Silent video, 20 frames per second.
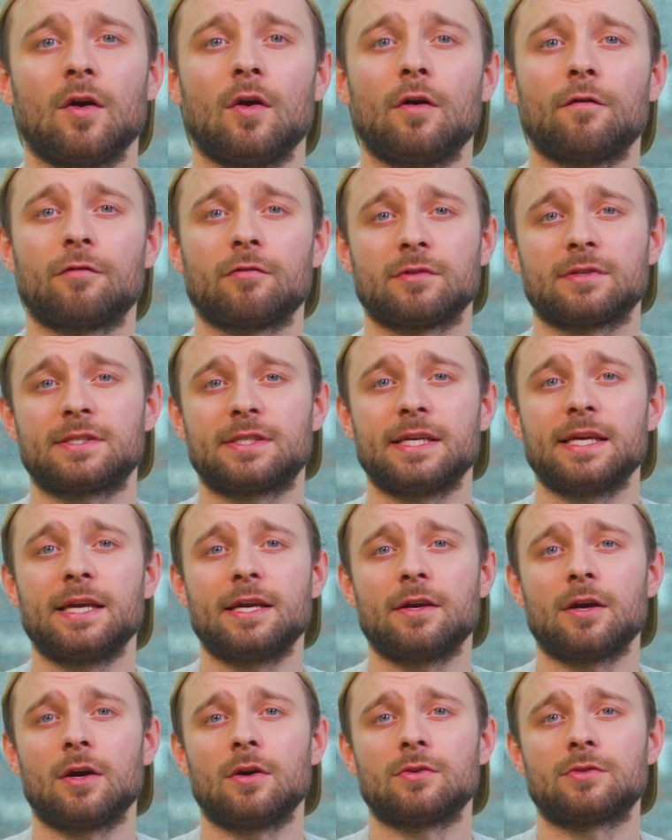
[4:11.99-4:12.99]
For a
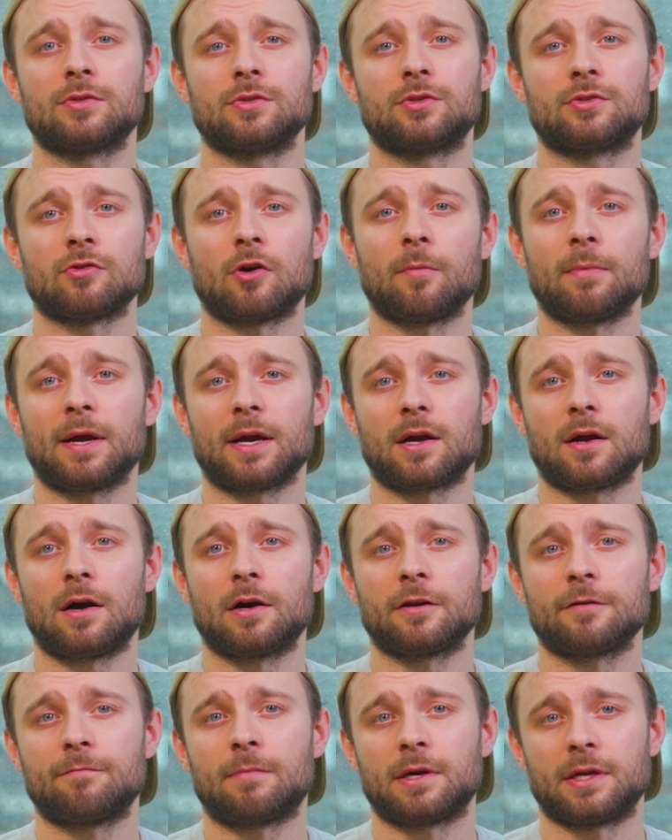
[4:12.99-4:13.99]
CEO to drop that
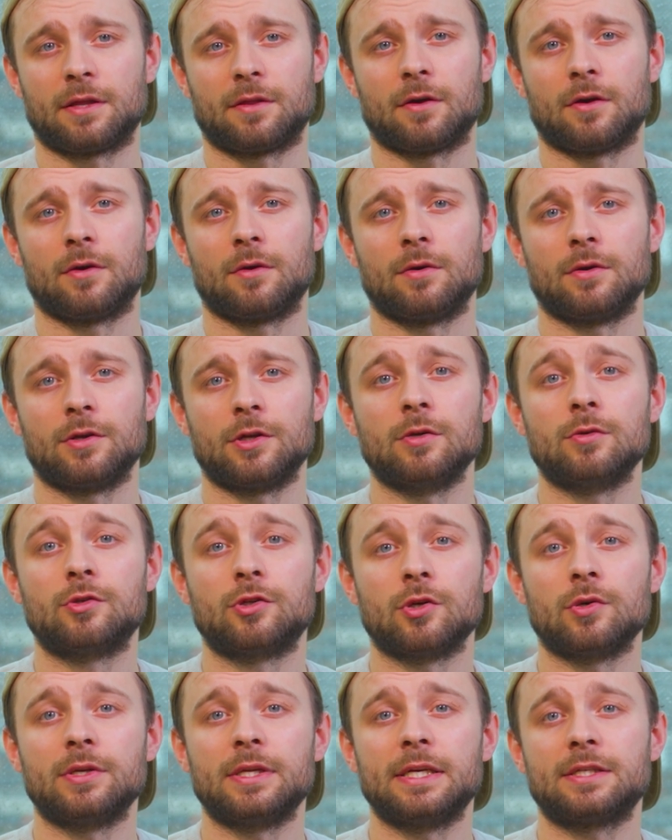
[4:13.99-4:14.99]
kind of money though, you
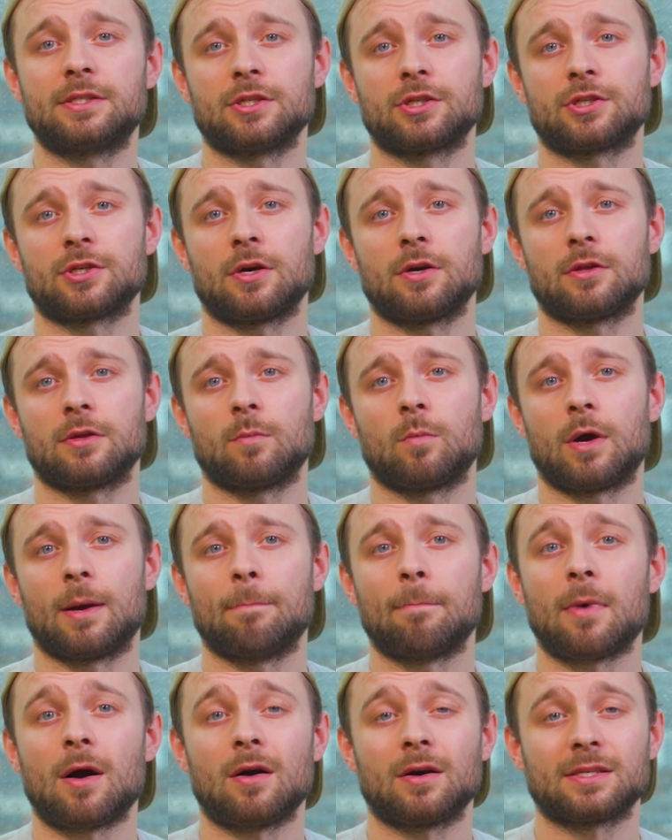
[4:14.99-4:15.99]
do need to show them why
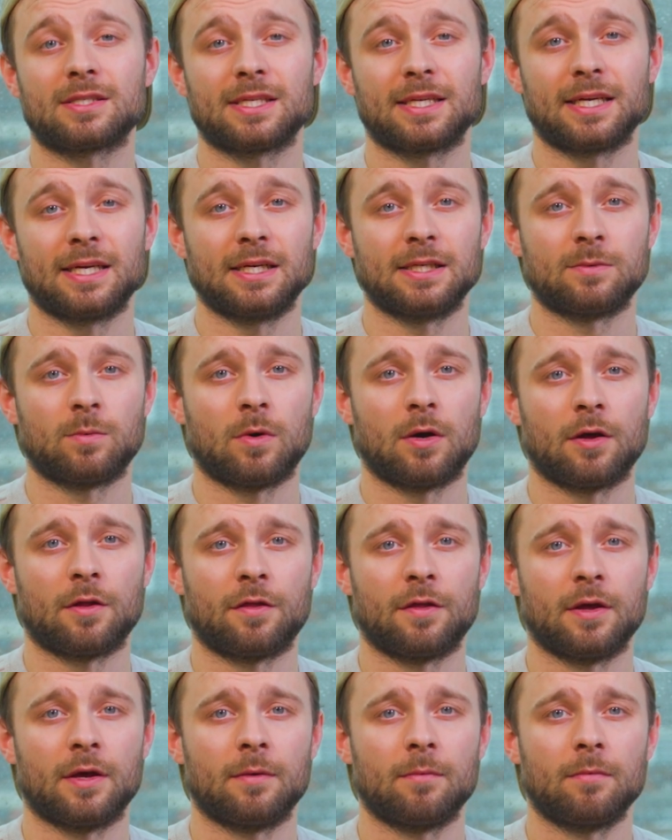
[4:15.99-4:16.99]
marketing is worth
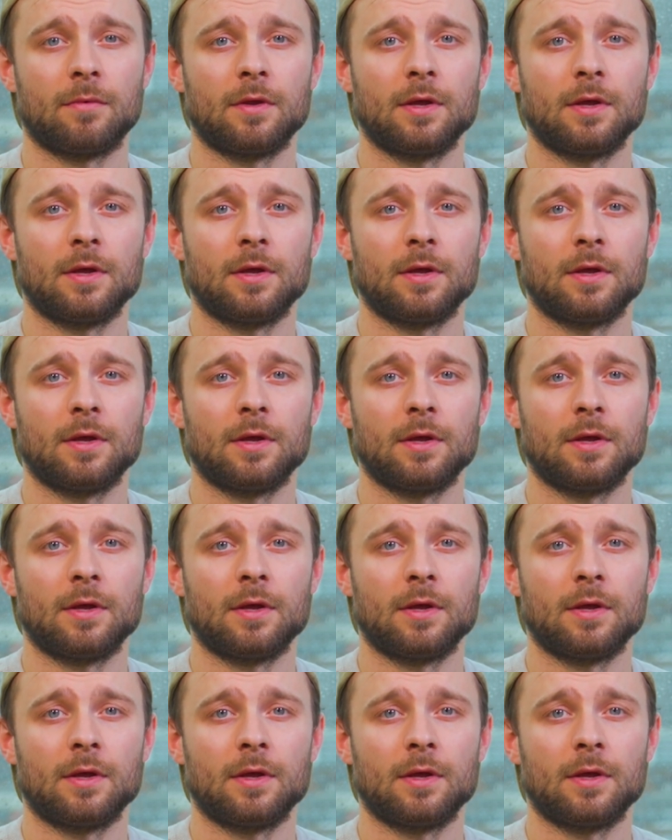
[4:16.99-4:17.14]
it.